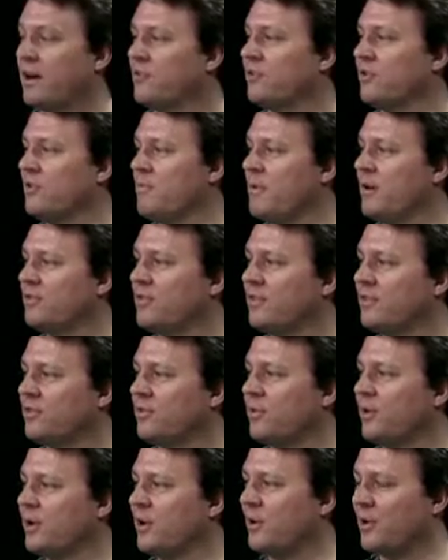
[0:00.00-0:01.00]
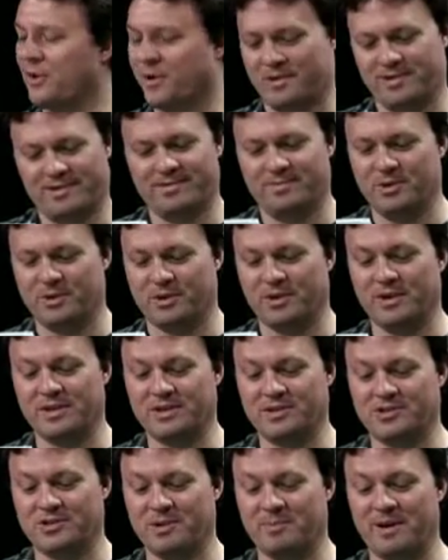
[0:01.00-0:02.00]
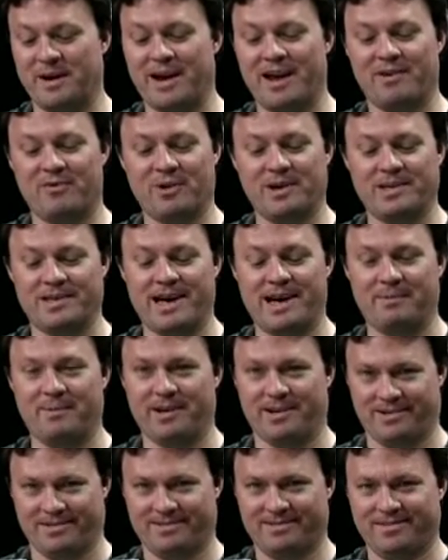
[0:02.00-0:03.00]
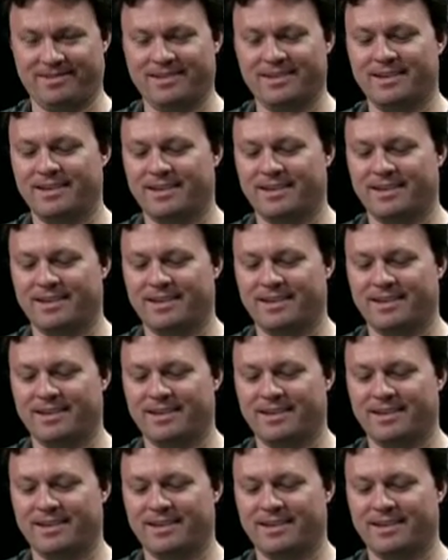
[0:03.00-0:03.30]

story, actually you mentioned this already earlier, but there is a shipping Android tablet.